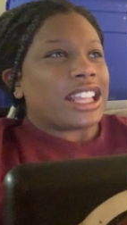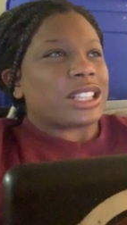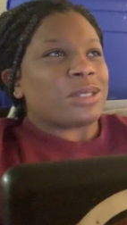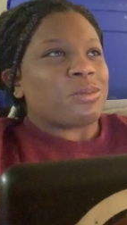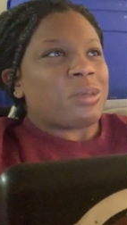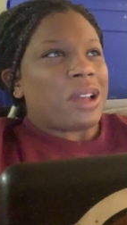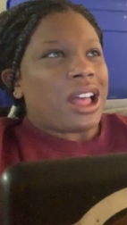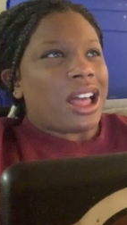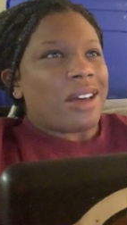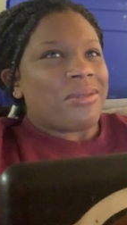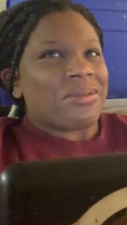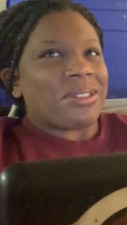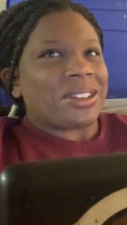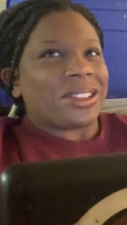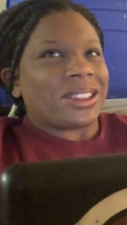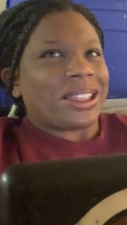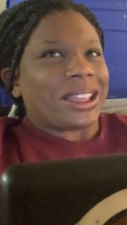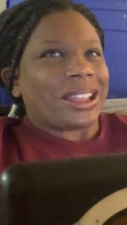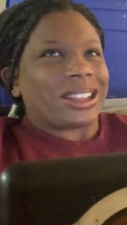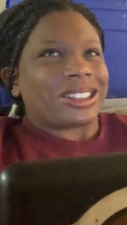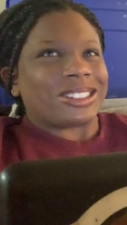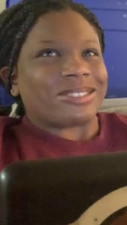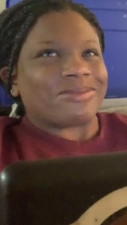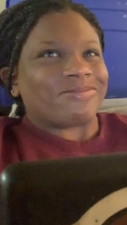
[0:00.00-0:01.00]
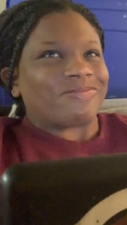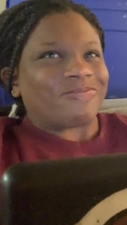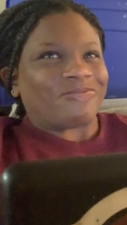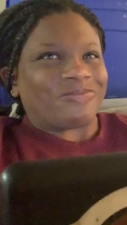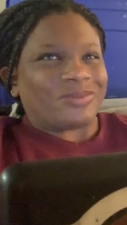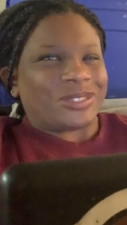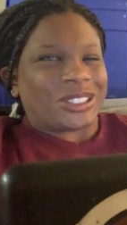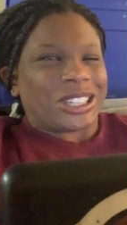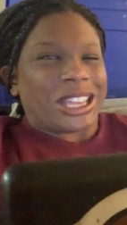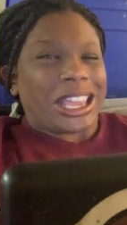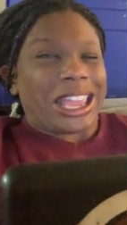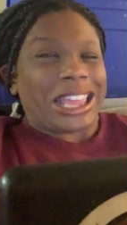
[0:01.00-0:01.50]
it's probably like
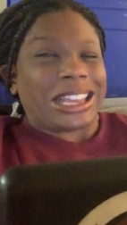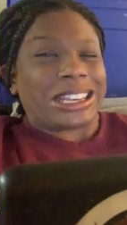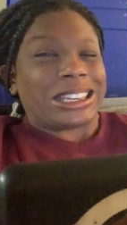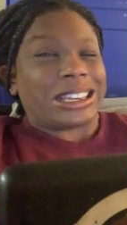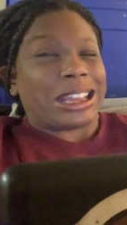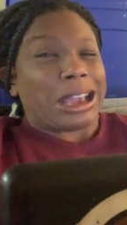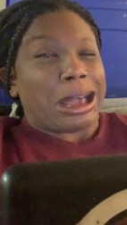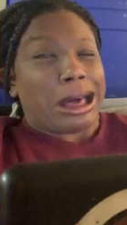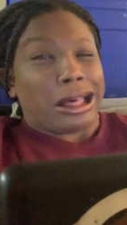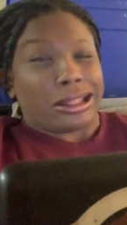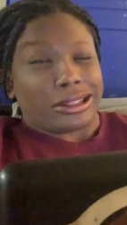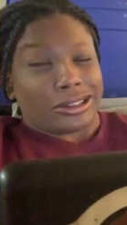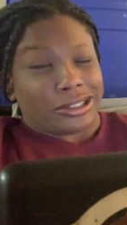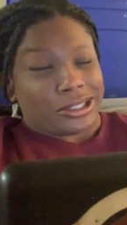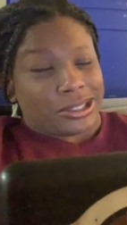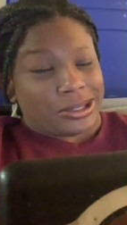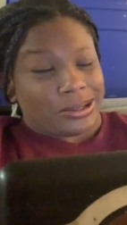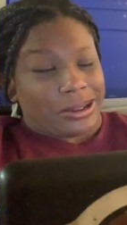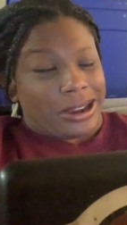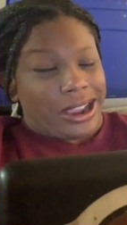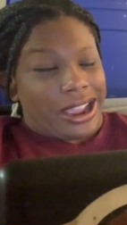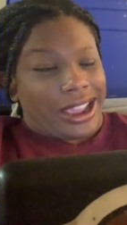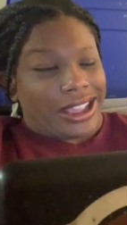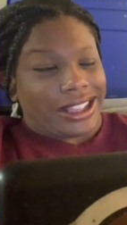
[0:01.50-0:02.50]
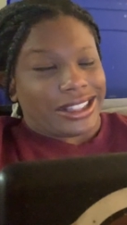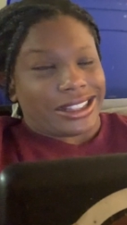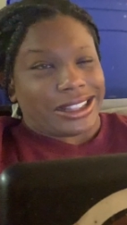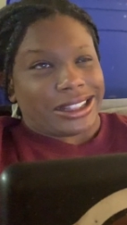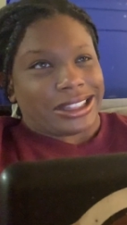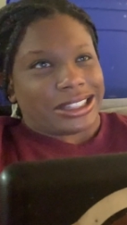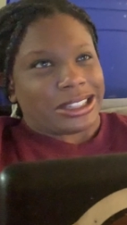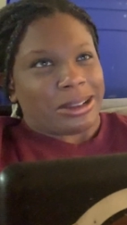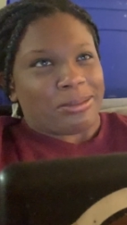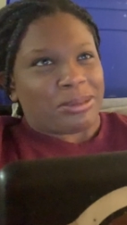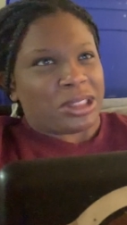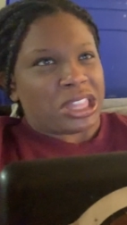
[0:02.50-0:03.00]
$10, right?
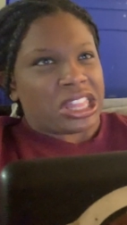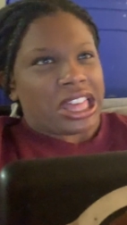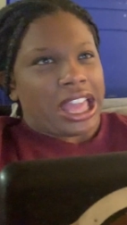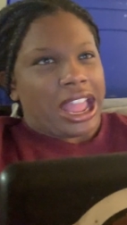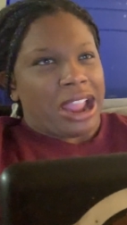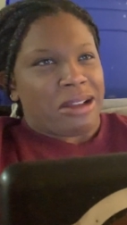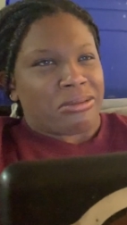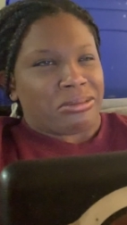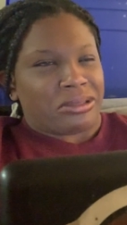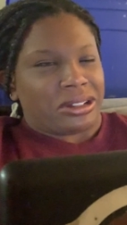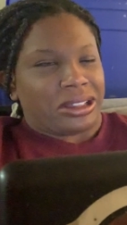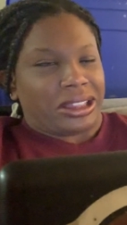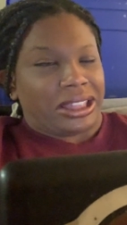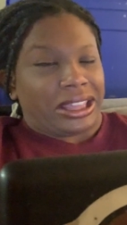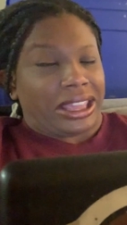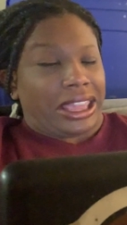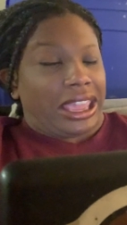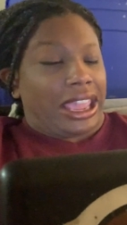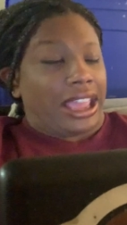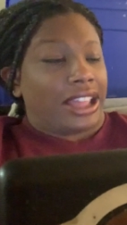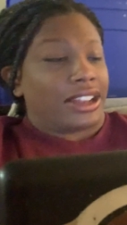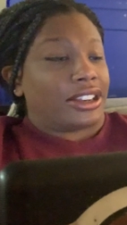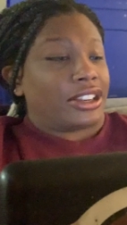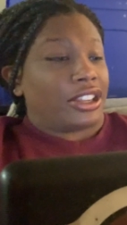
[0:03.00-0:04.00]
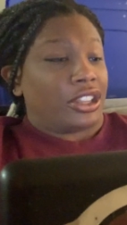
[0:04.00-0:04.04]
Something that I really can't